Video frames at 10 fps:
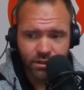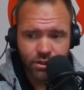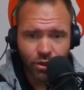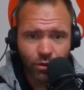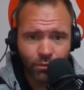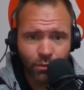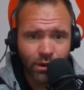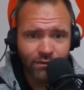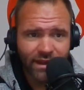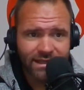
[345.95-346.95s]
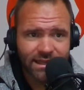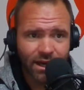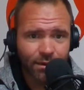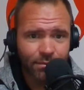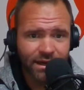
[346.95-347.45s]
So more of that to
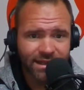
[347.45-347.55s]
come, but